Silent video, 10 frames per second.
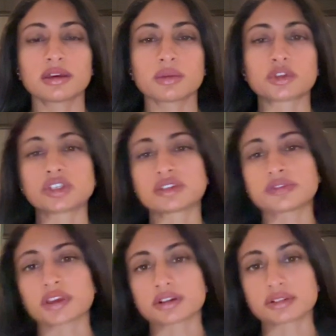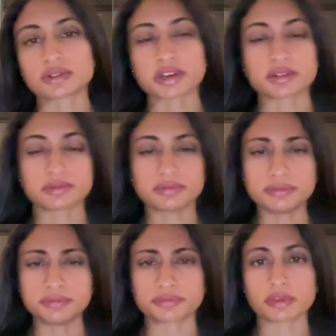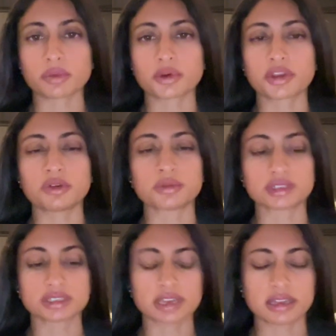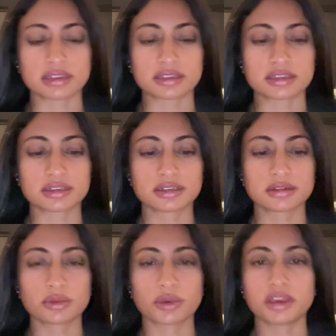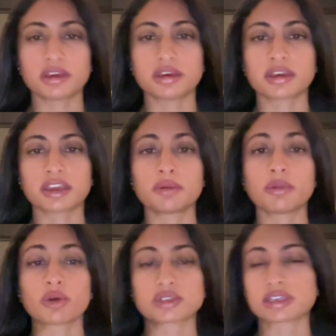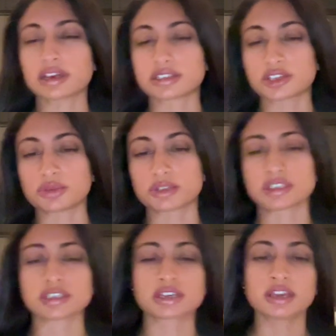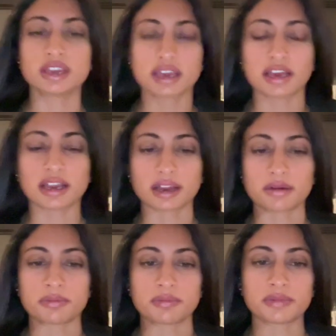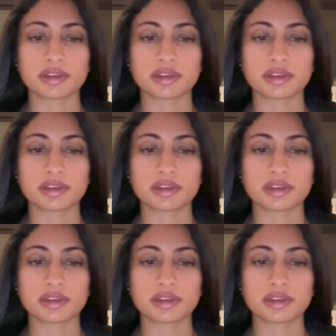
which is fair, right? We're humans and we emote as humans. And